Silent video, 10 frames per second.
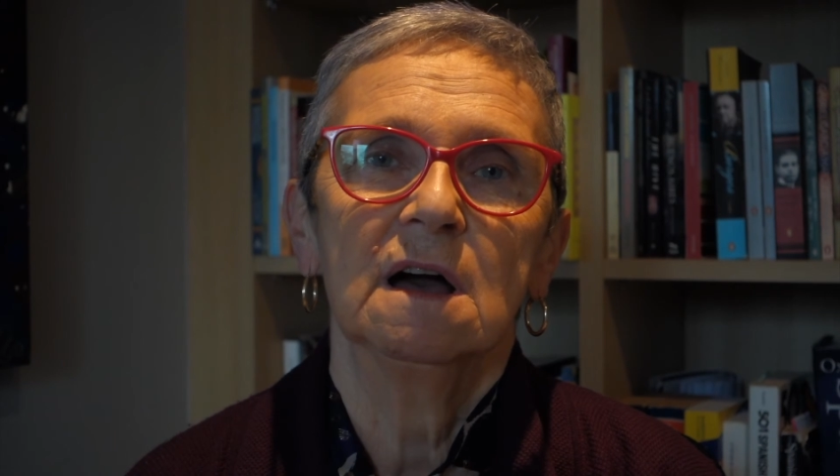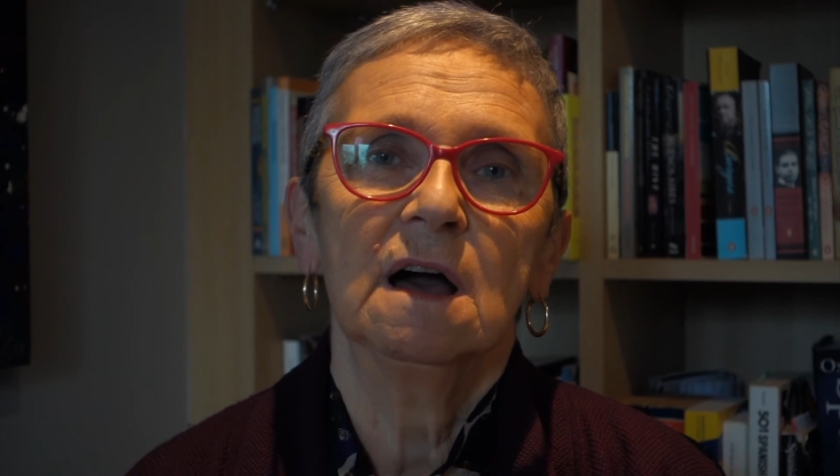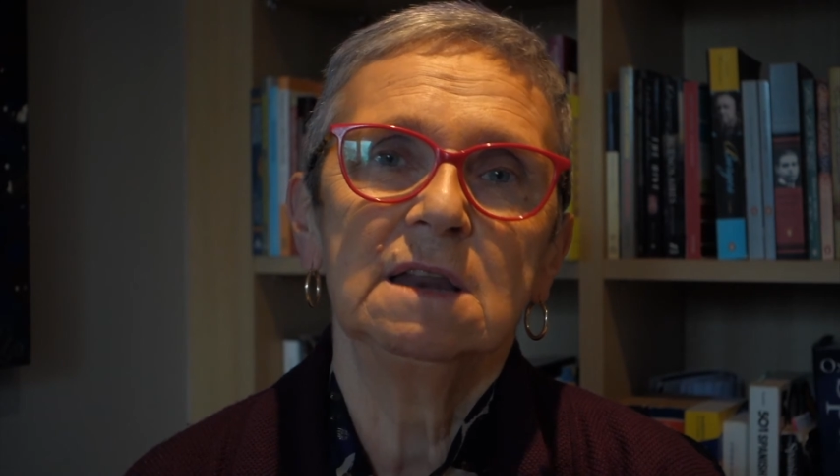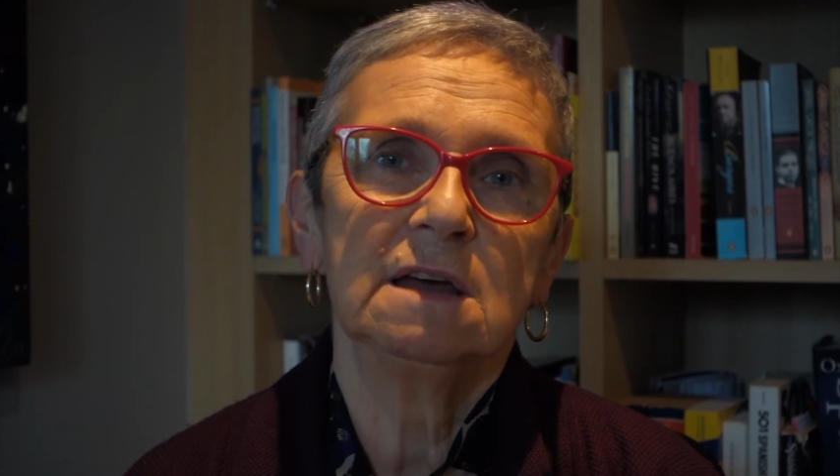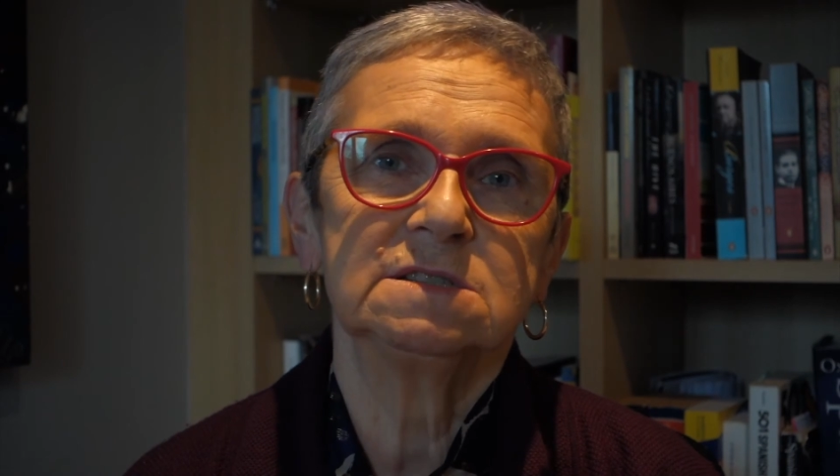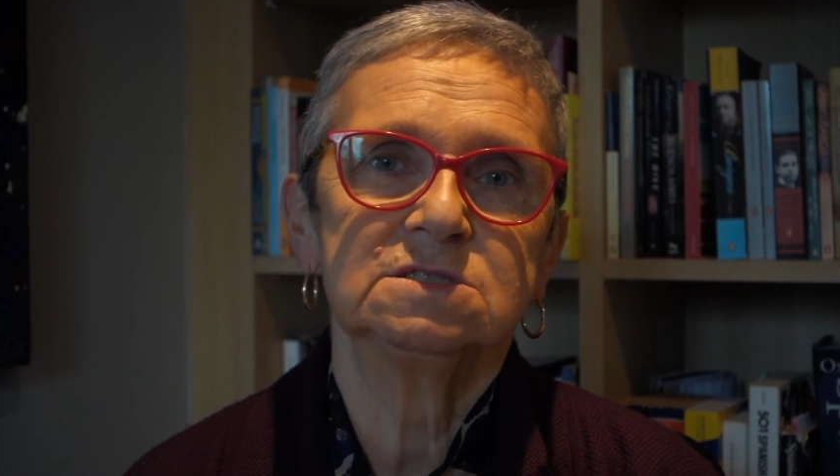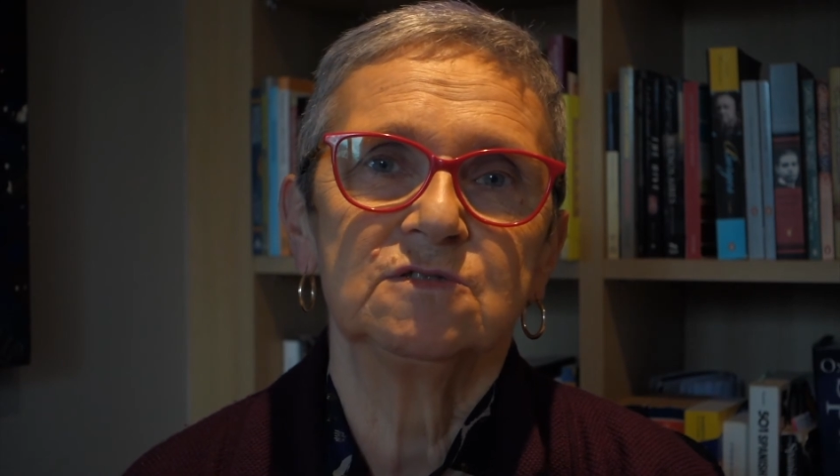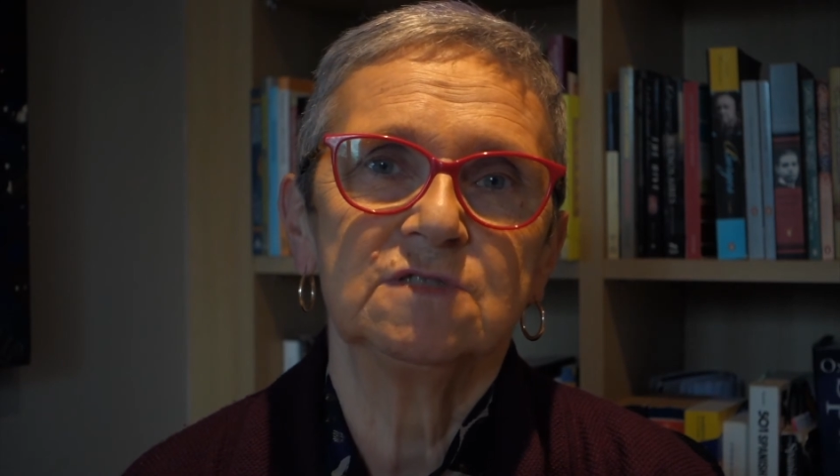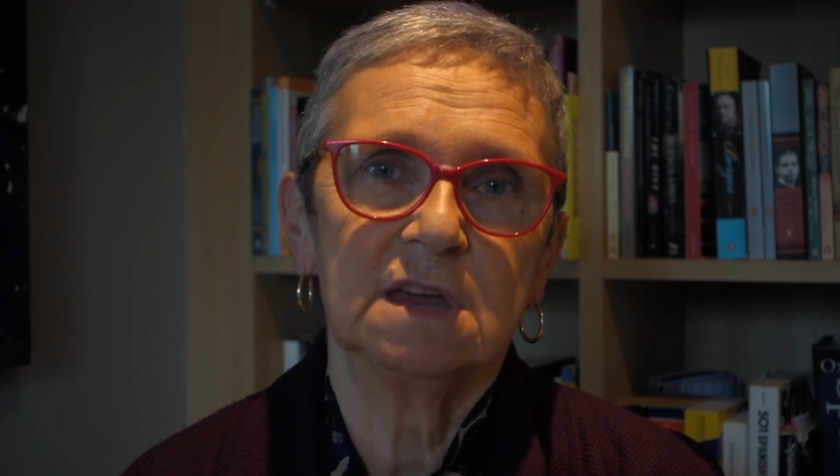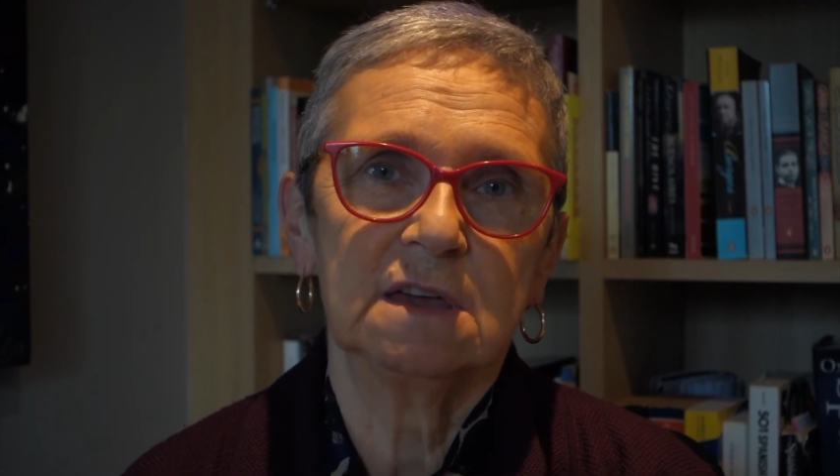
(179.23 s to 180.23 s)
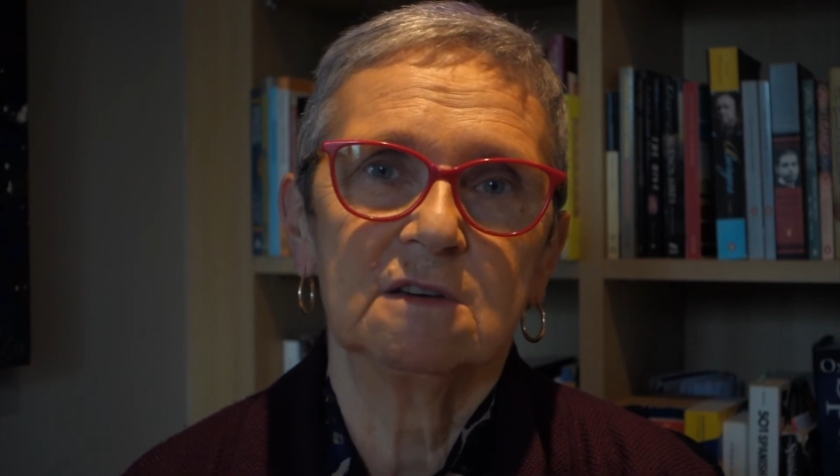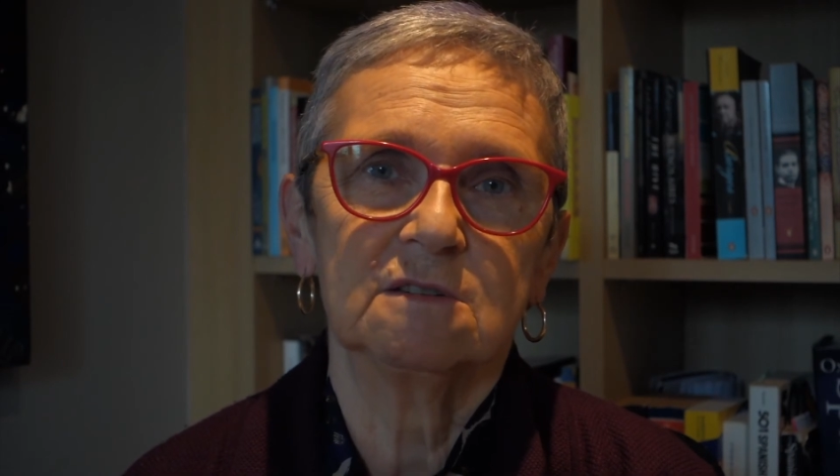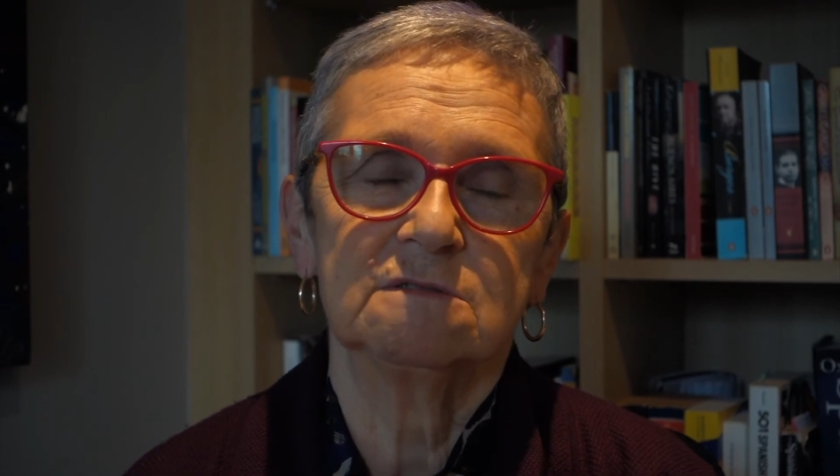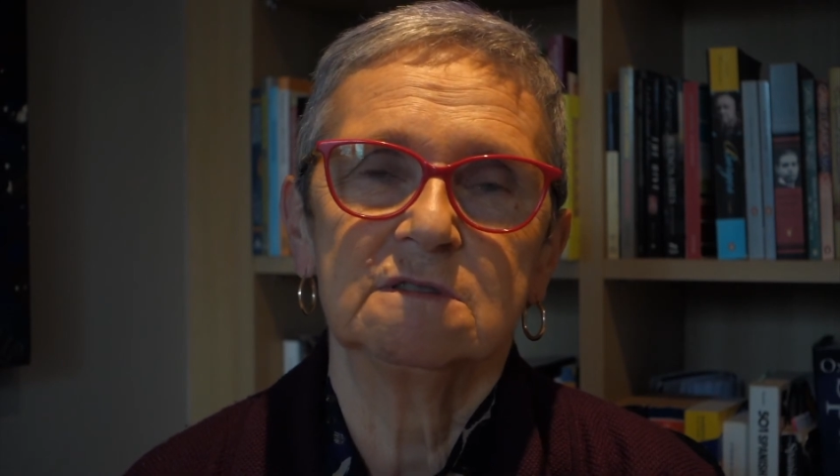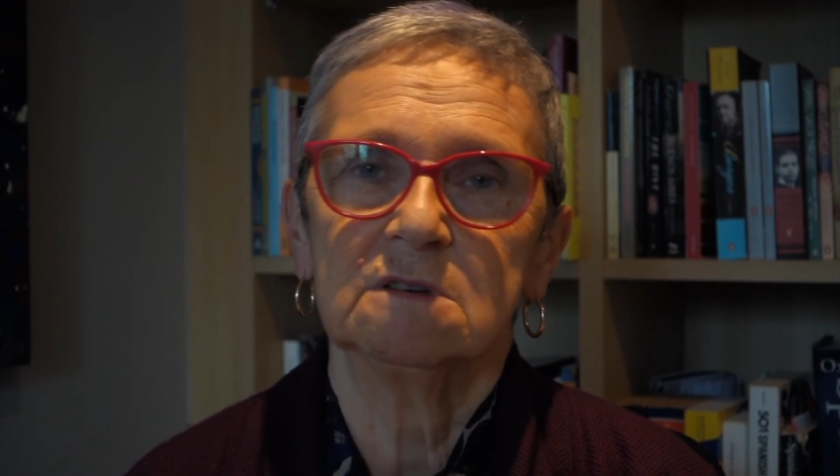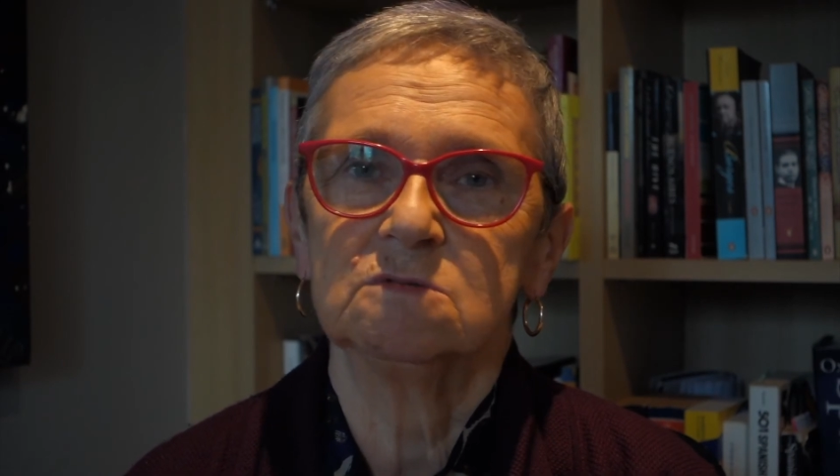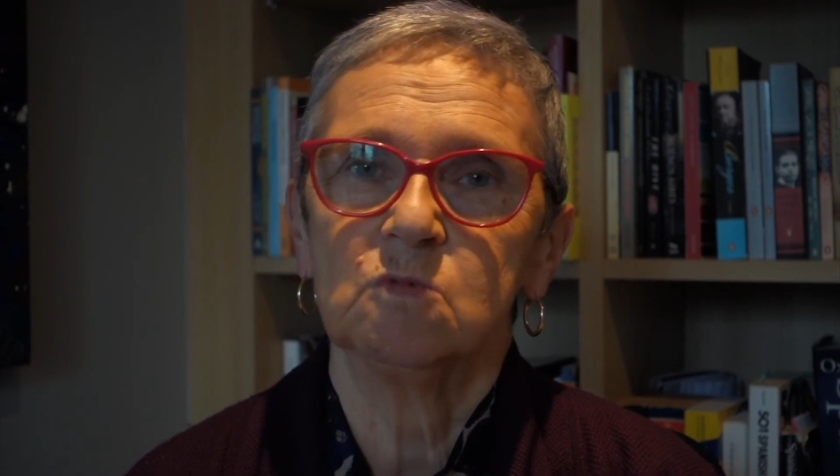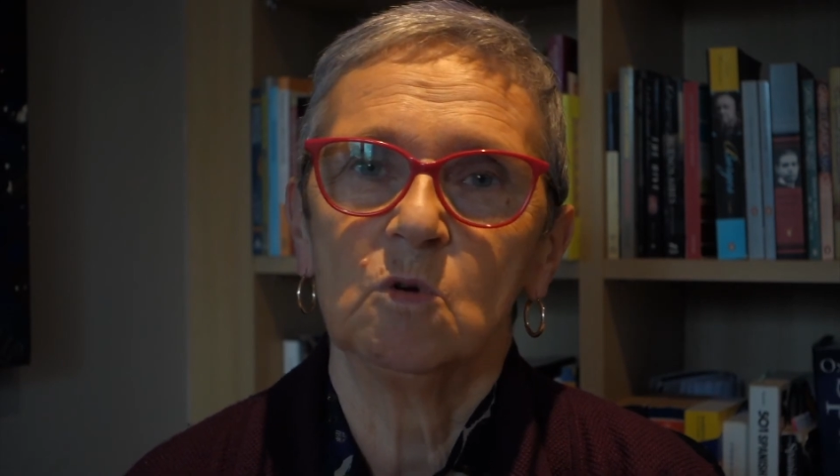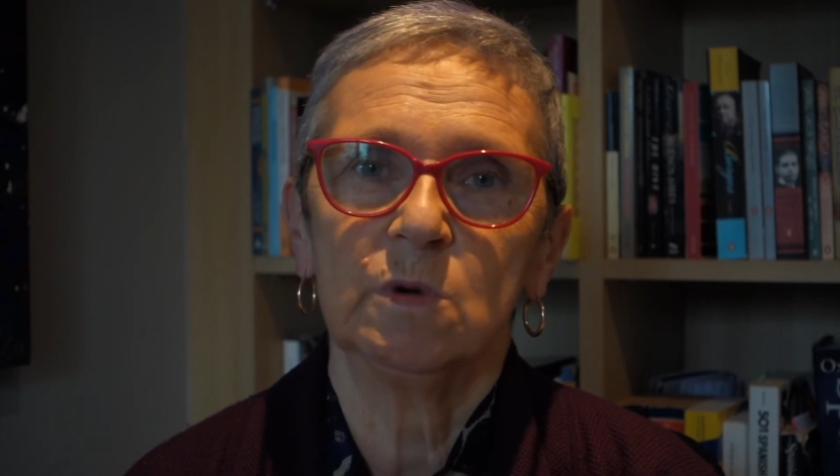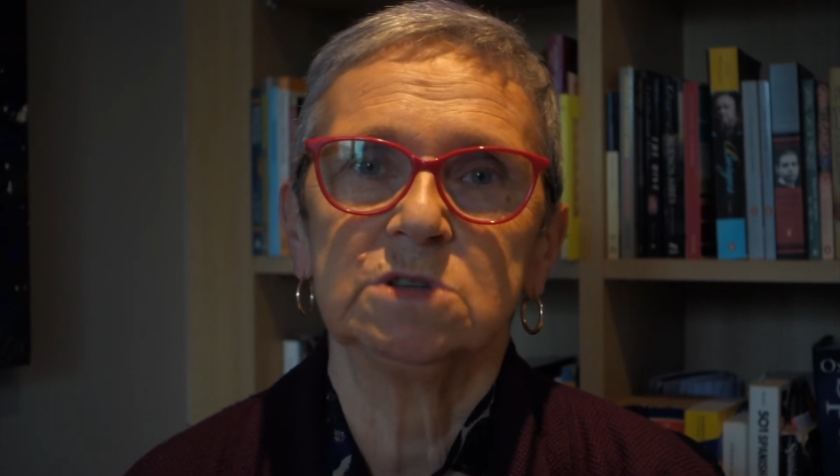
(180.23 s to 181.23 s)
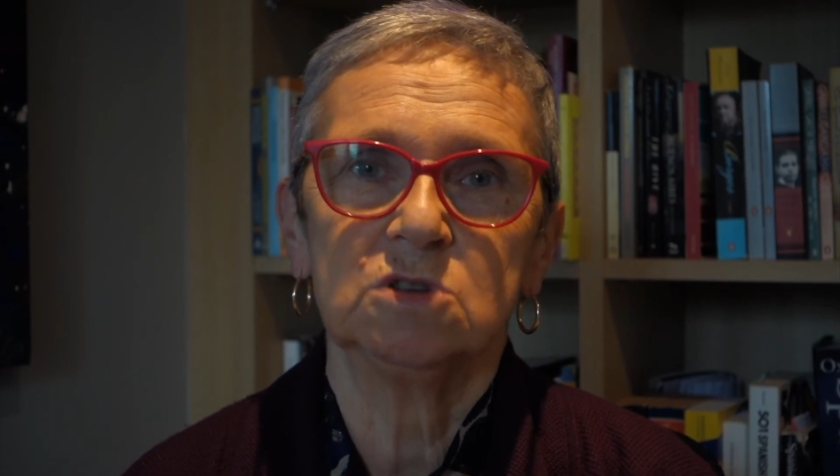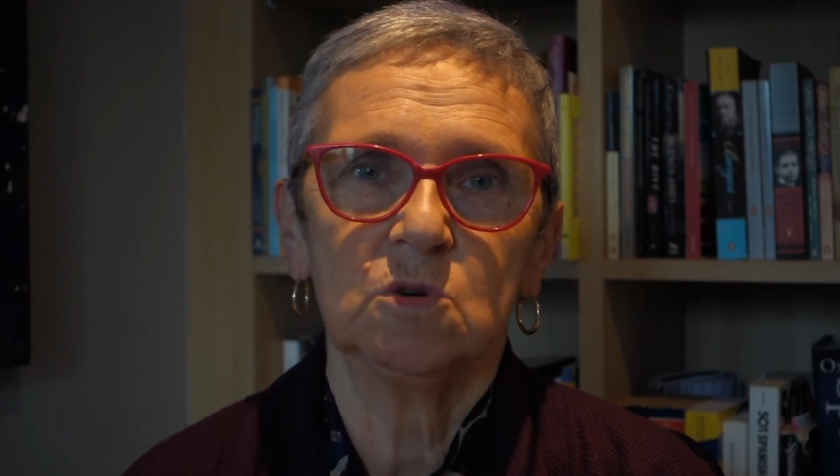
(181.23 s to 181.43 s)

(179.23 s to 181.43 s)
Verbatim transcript: I like to think that what we're